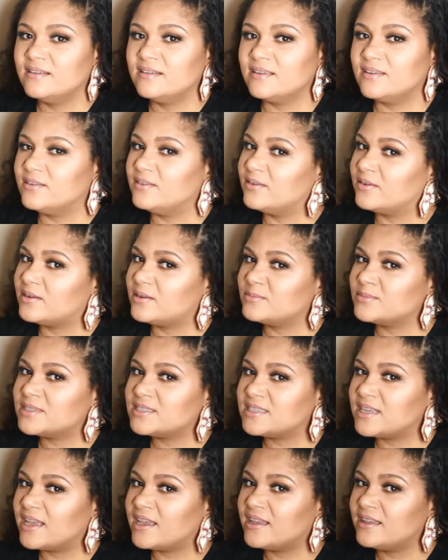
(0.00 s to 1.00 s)
You know what I'm
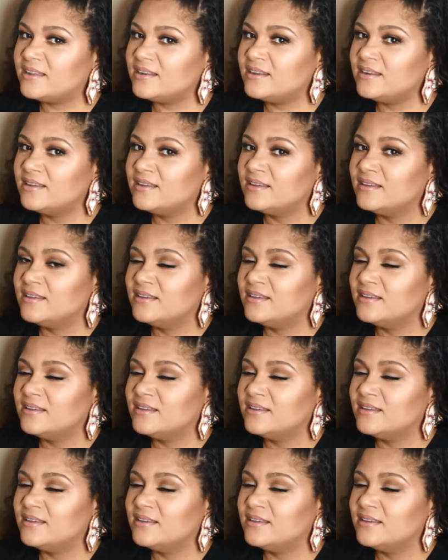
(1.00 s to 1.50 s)
saying?